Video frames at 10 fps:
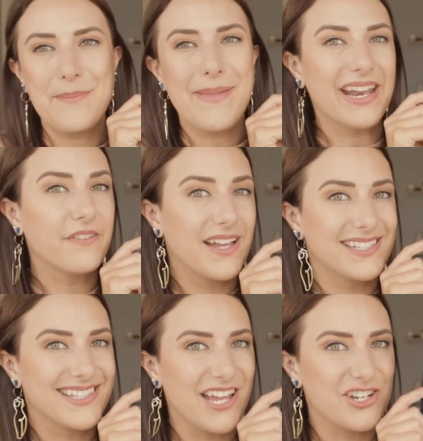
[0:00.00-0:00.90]

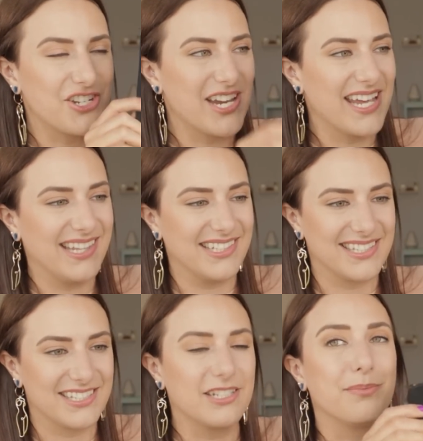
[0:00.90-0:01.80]
Manifest that shit and this
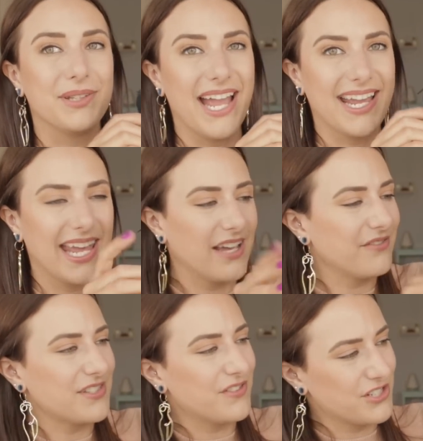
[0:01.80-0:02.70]
is their black
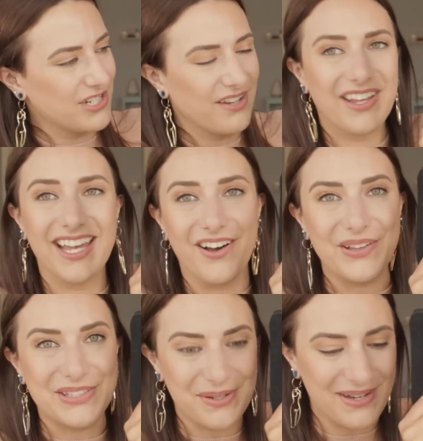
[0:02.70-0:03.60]
canvas version of it,
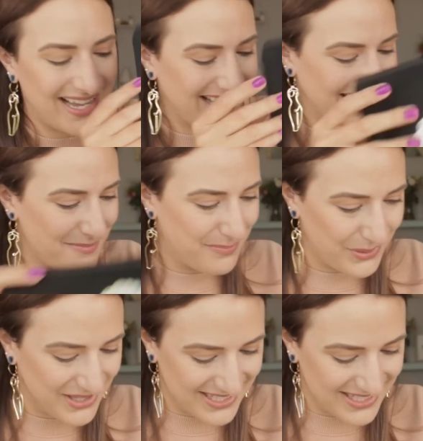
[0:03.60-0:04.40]
also on both